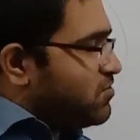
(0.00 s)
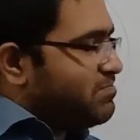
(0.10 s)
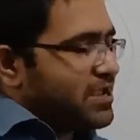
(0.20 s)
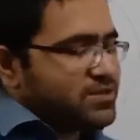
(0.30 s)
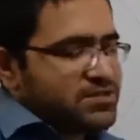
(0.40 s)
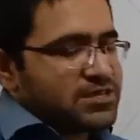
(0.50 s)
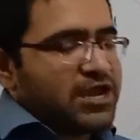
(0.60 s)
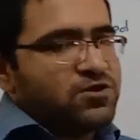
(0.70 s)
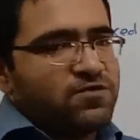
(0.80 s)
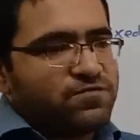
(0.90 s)
it would make this
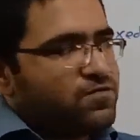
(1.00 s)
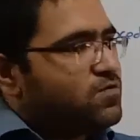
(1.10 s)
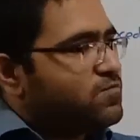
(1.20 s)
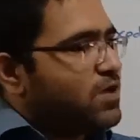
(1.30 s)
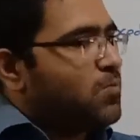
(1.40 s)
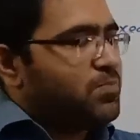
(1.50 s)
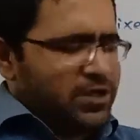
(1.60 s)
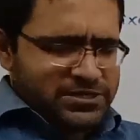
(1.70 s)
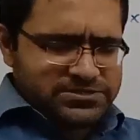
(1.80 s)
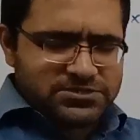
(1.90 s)
kind of wave
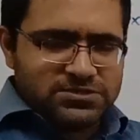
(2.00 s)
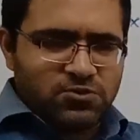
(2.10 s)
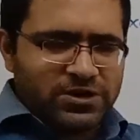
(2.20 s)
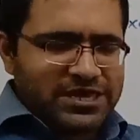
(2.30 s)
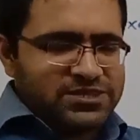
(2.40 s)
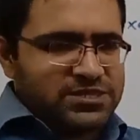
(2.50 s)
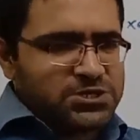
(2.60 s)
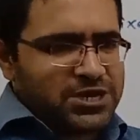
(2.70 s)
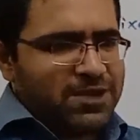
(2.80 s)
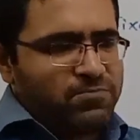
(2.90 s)
pulse? Okay, this
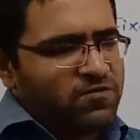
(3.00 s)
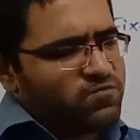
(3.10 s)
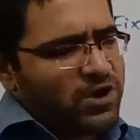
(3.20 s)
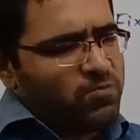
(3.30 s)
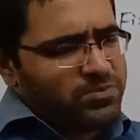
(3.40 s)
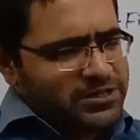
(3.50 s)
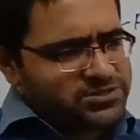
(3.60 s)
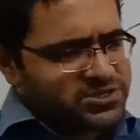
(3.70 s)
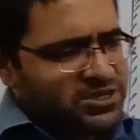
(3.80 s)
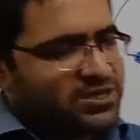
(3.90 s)
shape of wave
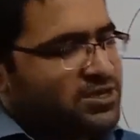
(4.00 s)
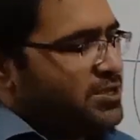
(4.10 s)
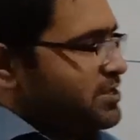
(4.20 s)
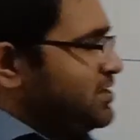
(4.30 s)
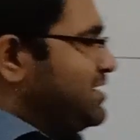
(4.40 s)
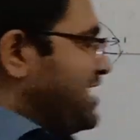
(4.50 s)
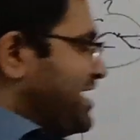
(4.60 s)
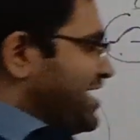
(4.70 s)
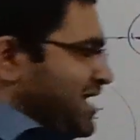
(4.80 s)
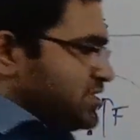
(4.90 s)
pulse, like I